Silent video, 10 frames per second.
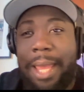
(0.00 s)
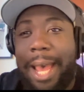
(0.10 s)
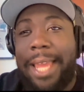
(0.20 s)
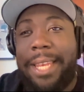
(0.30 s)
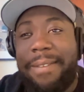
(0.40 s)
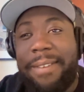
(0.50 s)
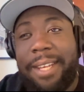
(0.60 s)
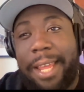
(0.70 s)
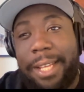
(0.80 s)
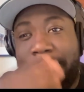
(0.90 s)
Hi, David
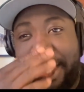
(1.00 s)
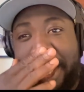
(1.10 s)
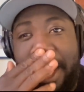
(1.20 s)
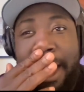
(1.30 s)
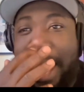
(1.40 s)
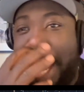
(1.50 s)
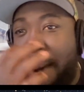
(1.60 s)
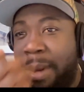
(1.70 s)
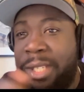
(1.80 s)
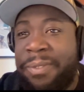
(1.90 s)
and Langston.
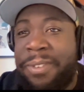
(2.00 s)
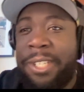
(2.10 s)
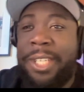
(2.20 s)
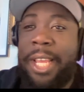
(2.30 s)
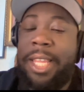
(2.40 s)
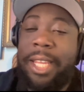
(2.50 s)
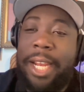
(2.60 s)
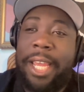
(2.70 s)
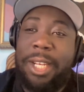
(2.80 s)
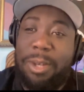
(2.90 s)
I want to first say that
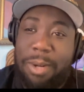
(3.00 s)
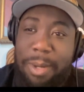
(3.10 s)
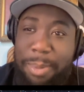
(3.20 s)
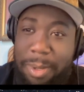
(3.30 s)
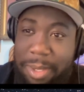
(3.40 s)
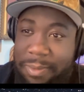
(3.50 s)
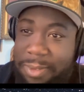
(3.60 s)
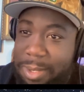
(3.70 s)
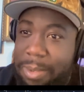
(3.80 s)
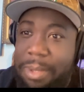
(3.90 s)
I adore both of
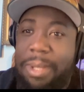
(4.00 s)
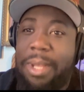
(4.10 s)
you.